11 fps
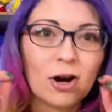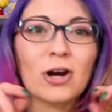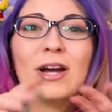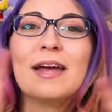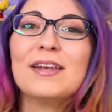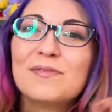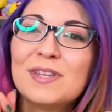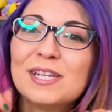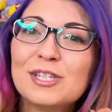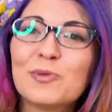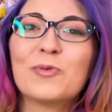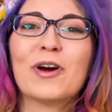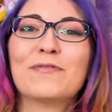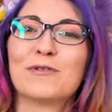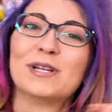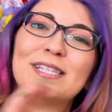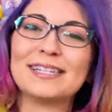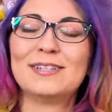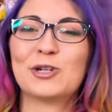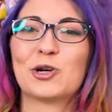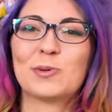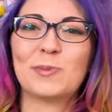Are any of these your preference in
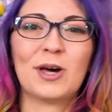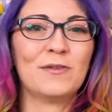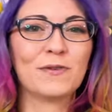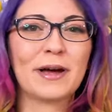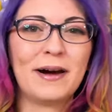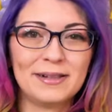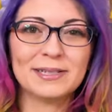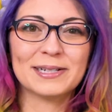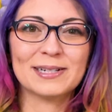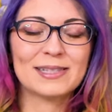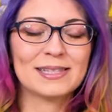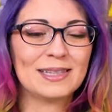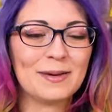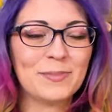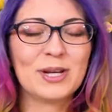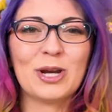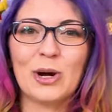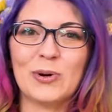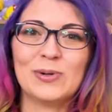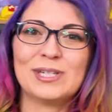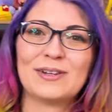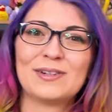terms of colors? Let me know
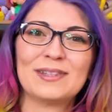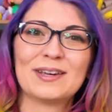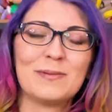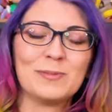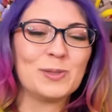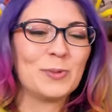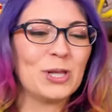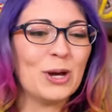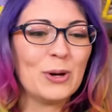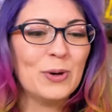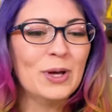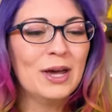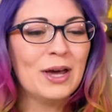down in the comments below.